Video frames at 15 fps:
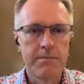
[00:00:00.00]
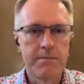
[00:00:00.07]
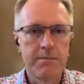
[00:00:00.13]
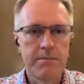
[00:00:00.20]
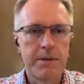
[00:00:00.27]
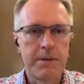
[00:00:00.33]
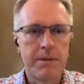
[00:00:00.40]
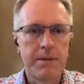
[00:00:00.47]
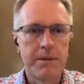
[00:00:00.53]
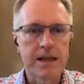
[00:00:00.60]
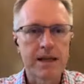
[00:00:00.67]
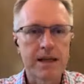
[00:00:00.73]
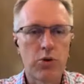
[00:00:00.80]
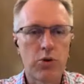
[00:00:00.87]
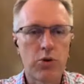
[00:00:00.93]
But
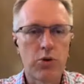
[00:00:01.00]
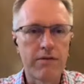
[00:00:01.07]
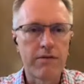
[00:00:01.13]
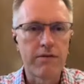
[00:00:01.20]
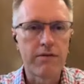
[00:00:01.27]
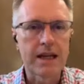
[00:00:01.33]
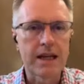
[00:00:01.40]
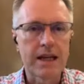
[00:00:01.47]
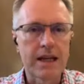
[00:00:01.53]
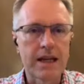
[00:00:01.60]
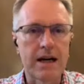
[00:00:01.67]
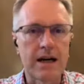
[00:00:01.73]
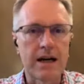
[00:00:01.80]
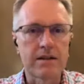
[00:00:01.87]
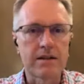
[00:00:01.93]
all of that
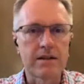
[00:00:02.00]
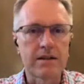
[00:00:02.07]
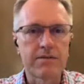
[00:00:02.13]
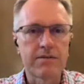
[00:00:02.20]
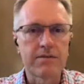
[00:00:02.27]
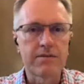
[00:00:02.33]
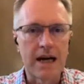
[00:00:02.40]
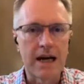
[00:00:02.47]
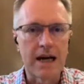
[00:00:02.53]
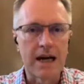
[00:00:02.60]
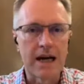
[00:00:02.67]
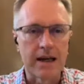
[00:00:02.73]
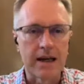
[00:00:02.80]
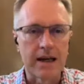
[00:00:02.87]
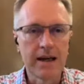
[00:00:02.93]
can't spawn
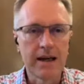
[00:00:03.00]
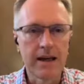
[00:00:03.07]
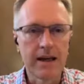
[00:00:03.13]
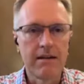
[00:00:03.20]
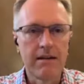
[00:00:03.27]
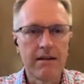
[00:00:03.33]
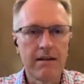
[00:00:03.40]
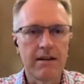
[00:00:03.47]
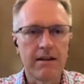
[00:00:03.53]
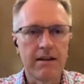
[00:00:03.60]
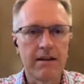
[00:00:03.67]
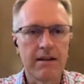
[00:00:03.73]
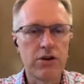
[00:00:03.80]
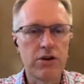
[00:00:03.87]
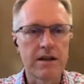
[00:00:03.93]
nothing if you
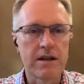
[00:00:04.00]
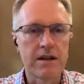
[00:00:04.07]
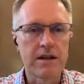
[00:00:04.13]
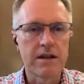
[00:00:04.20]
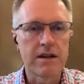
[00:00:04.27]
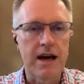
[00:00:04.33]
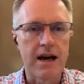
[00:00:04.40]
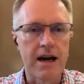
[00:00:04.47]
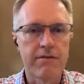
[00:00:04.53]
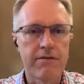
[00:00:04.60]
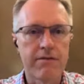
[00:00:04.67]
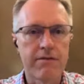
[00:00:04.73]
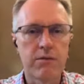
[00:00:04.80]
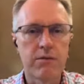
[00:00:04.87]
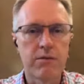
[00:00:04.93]
don't have
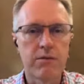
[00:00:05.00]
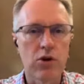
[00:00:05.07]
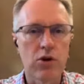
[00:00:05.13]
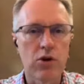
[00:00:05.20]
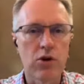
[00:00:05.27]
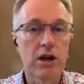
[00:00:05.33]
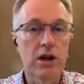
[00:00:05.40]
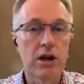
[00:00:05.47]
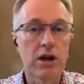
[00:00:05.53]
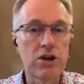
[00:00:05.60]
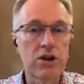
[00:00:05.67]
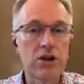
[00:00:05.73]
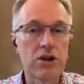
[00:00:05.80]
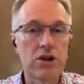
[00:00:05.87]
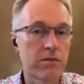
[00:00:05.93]
what I call the coalition
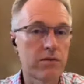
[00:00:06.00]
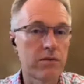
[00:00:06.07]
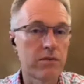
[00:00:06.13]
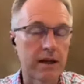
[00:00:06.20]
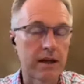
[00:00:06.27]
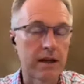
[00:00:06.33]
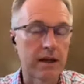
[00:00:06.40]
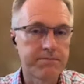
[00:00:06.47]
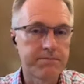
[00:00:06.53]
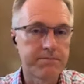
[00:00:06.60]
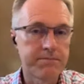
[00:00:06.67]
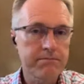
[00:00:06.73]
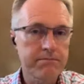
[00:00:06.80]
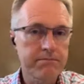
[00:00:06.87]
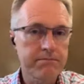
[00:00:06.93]
of the willing.
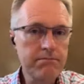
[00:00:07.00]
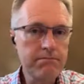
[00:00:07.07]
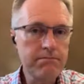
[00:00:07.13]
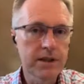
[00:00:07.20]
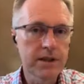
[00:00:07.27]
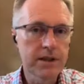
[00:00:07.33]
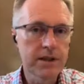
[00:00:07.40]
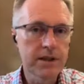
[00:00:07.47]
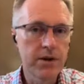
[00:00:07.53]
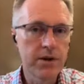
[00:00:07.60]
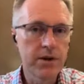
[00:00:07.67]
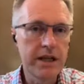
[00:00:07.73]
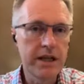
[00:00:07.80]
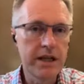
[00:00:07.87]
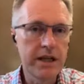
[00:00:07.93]
So you
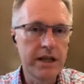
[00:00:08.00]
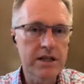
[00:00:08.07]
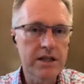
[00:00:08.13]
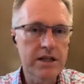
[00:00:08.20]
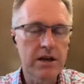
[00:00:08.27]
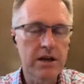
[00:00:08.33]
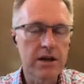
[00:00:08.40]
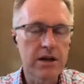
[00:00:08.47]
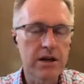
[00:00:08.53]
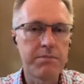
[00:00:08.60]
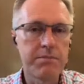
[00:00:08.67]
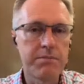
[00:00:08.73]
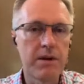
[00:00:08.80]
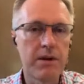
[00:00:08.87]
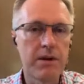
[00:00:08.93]
need to start with the
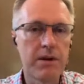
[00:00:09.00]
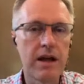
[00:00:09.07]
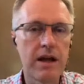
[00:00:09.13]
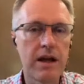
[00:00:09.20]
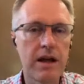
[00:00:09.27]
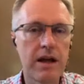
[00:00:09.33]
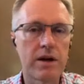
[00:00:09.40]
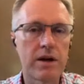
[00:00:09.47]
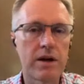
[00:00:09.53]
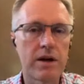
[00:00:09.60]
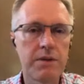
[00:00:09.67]
people who really want